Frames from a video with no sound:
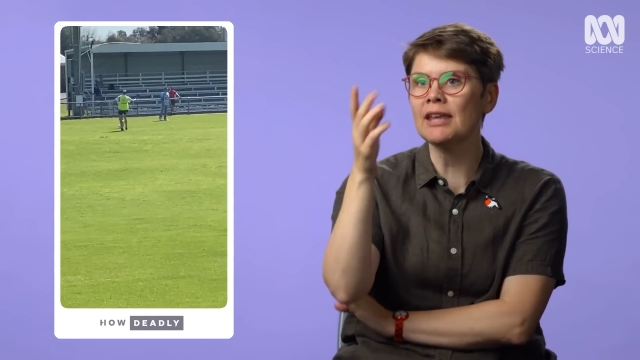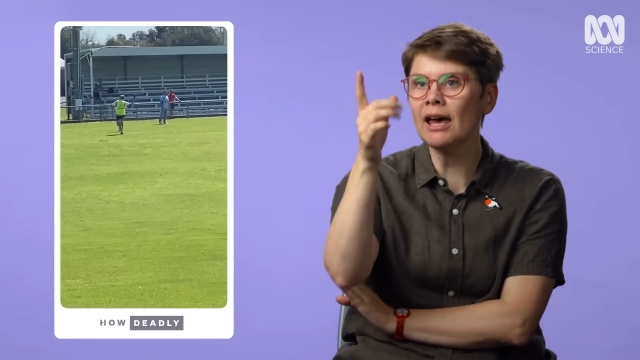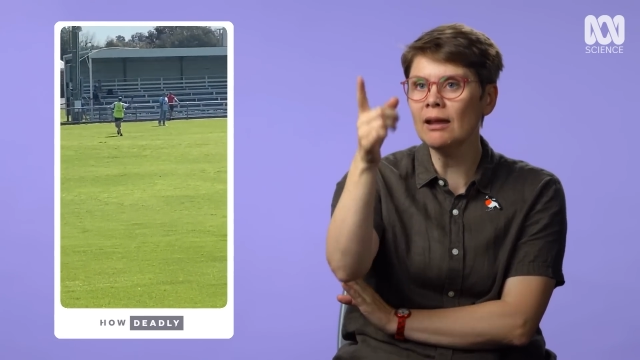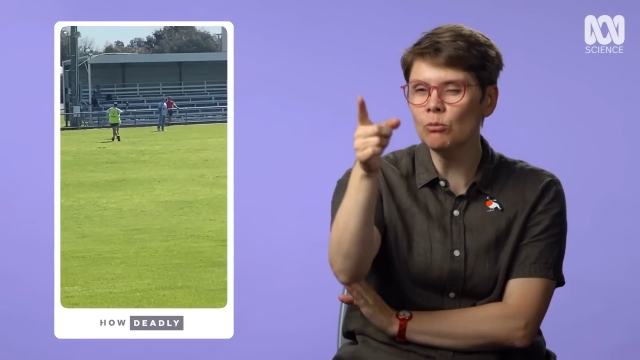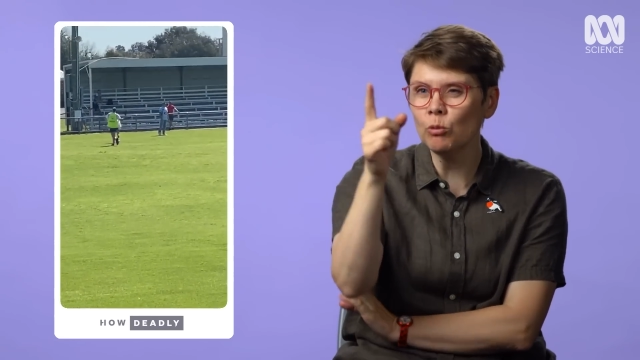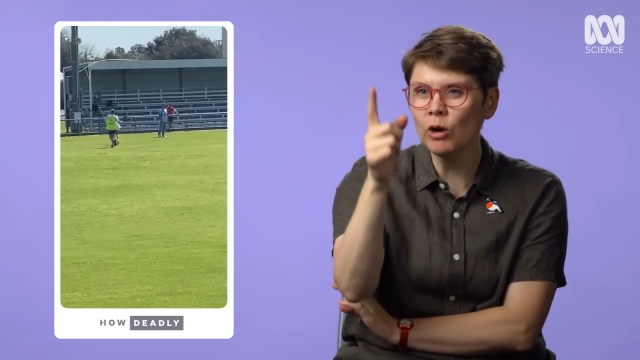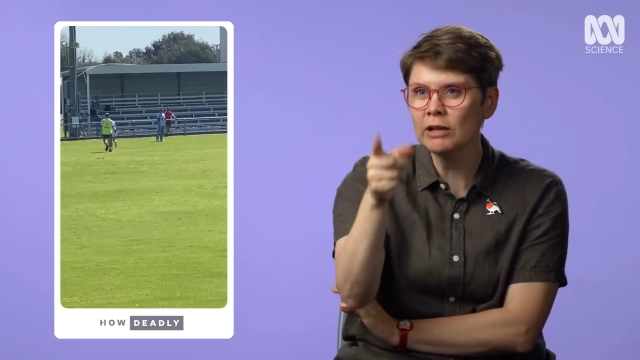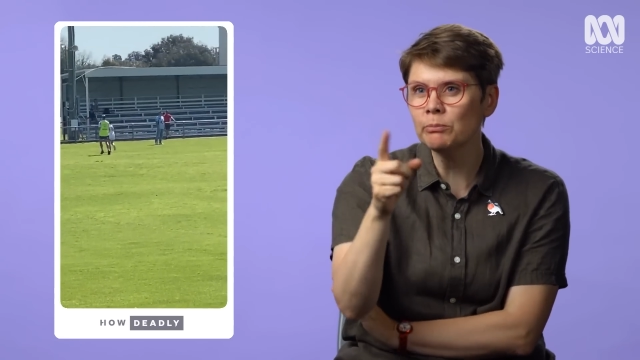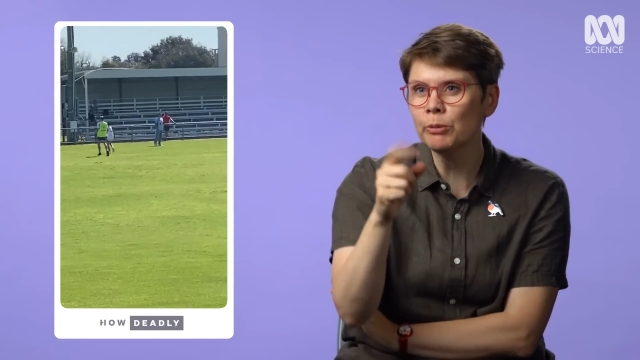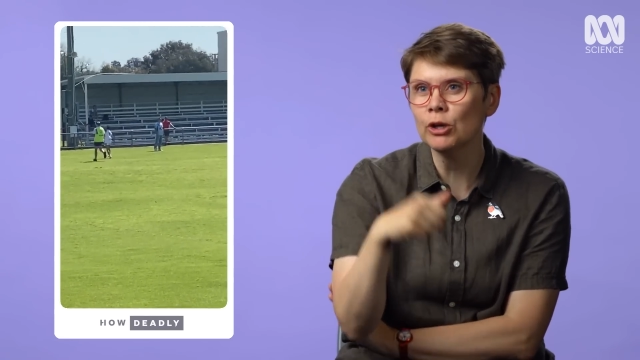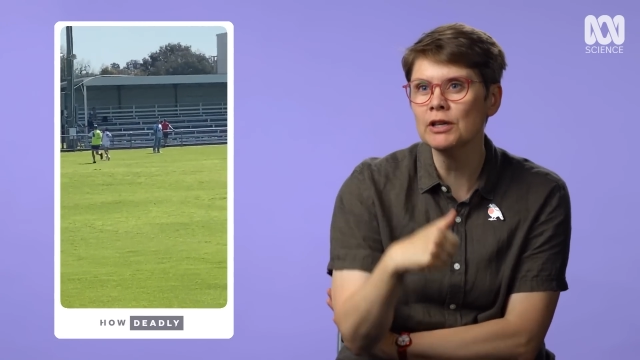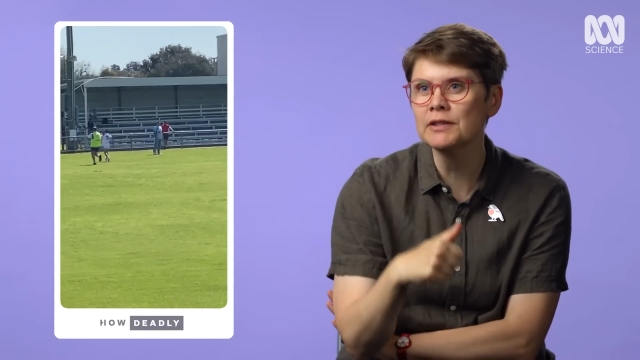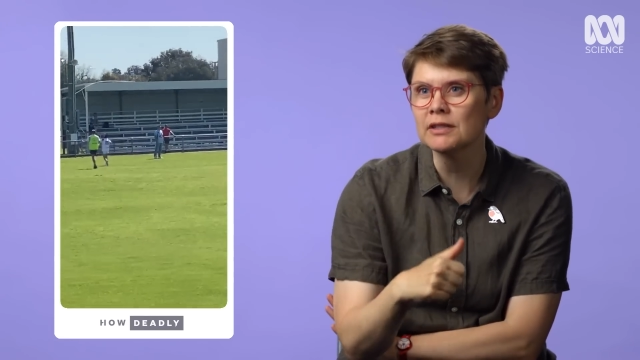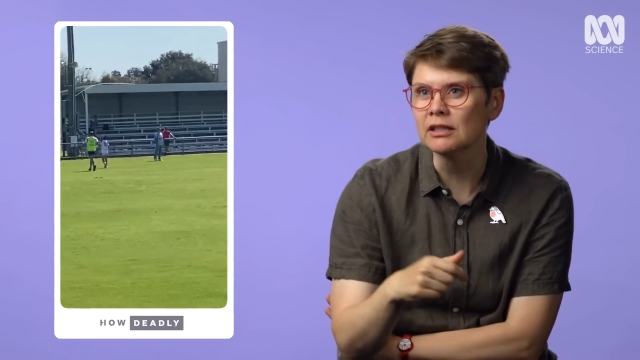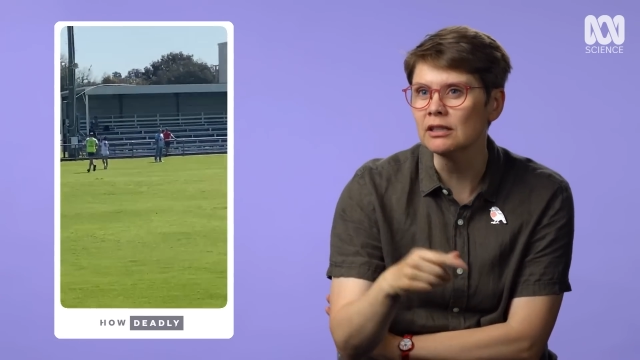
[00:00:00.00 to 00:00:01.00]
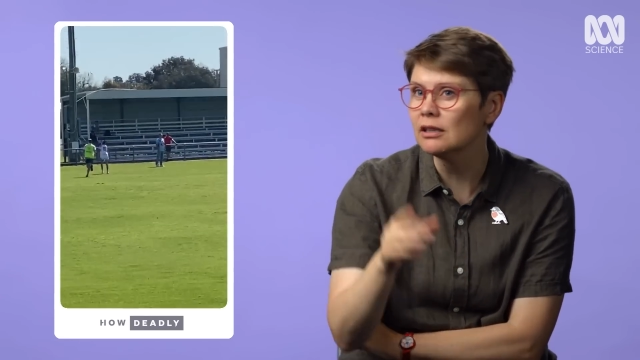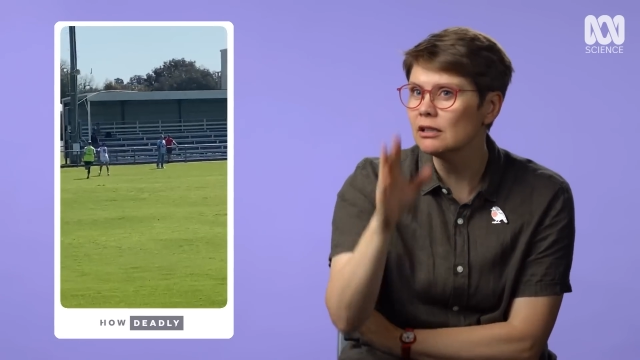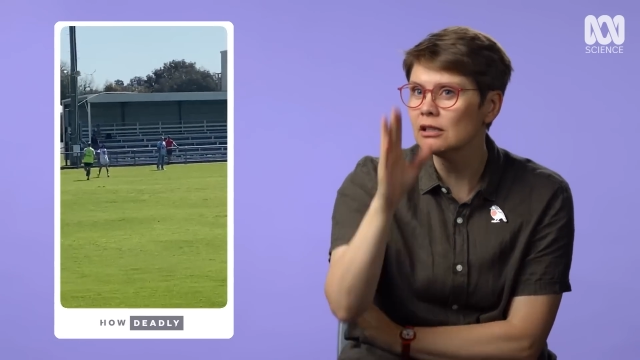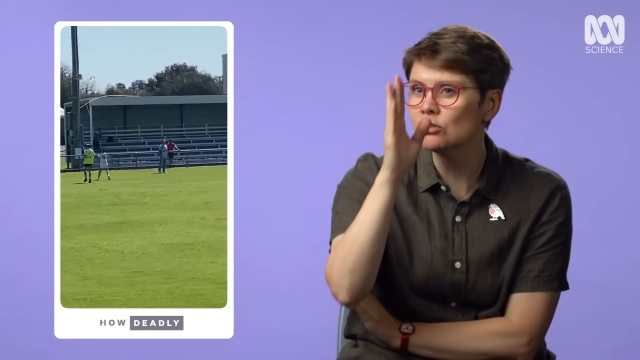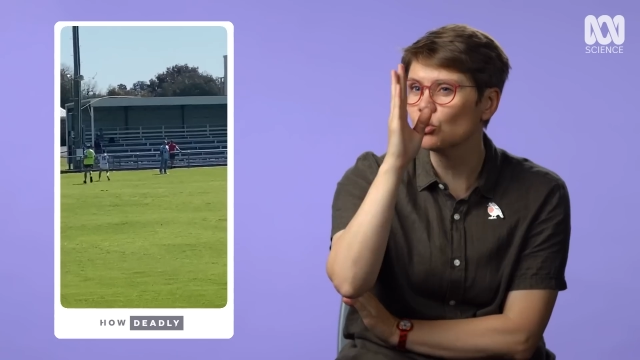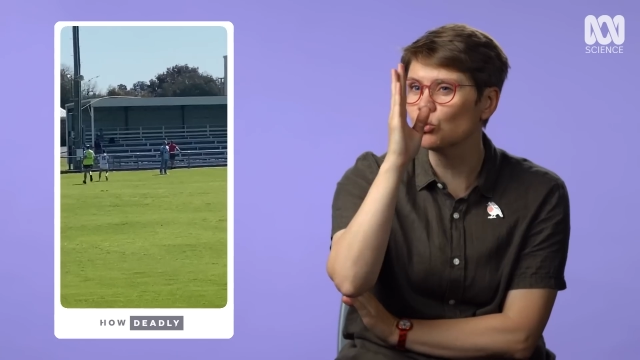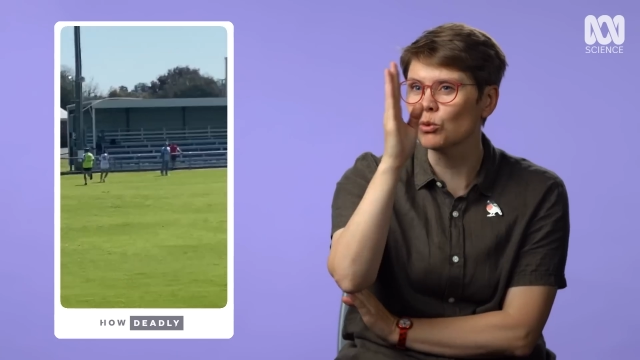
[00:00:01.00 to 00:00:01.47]
that one
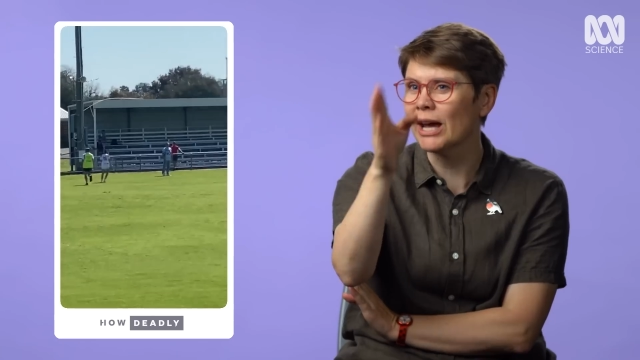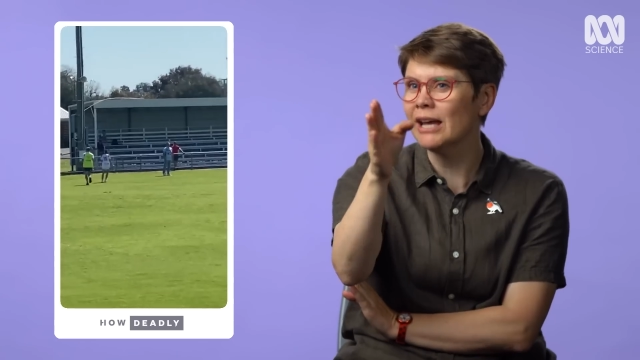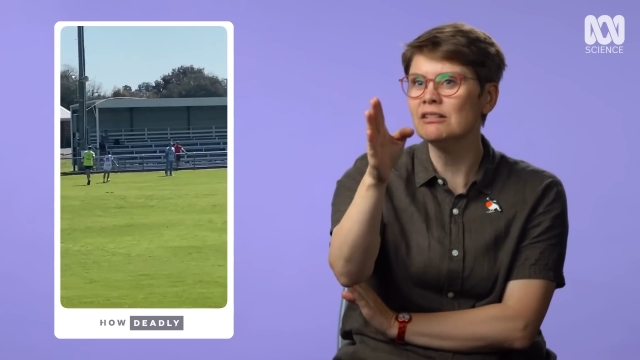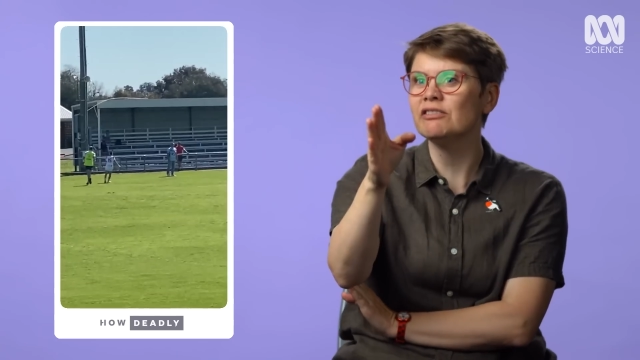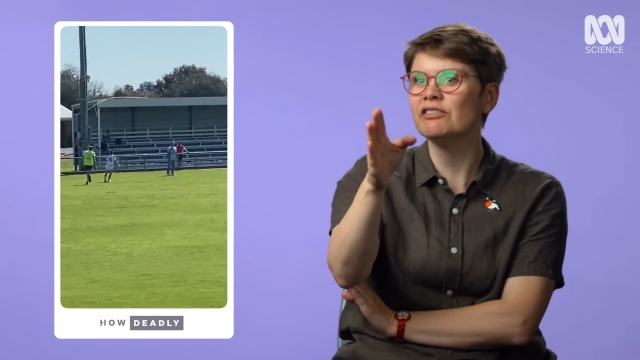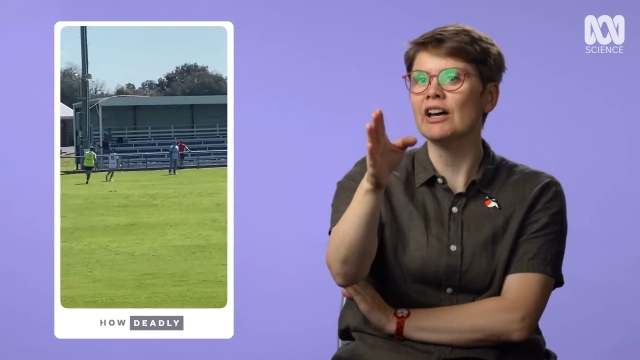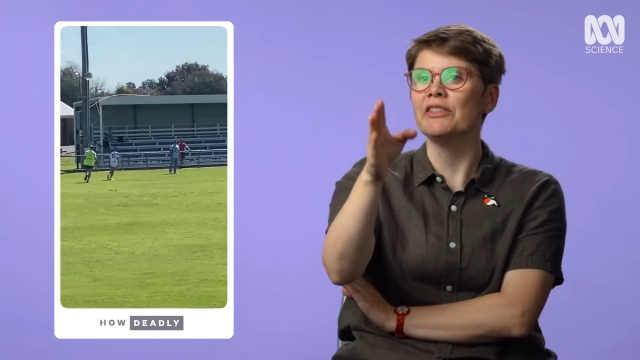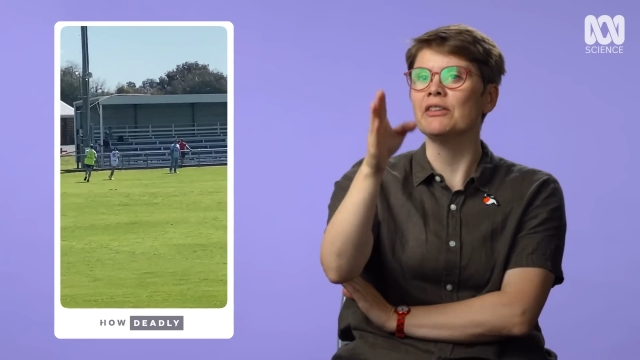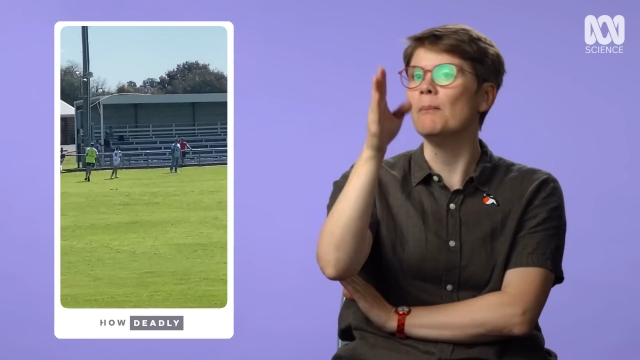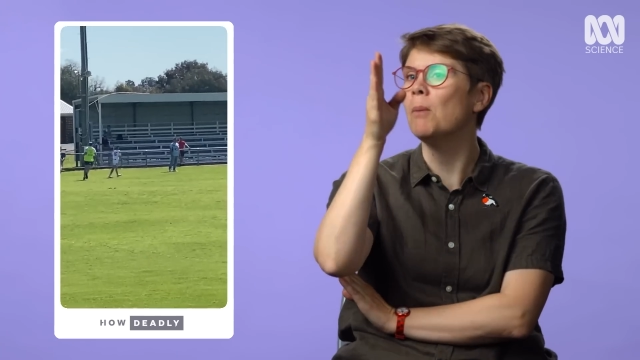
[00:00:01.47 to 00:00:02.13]
person's grandfather